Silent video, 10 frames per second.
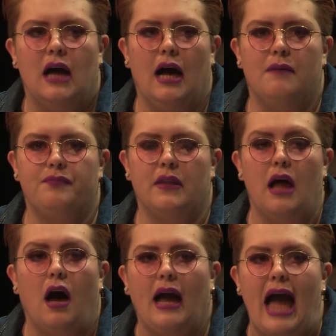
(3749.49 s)
Um,
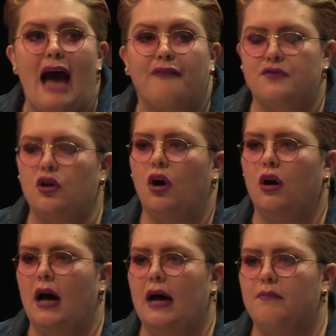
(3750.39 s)
I have
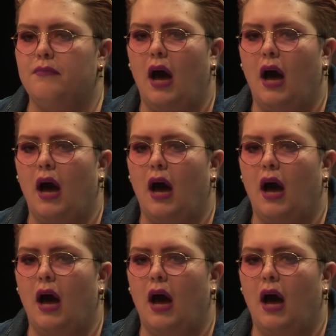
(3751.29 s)
got um,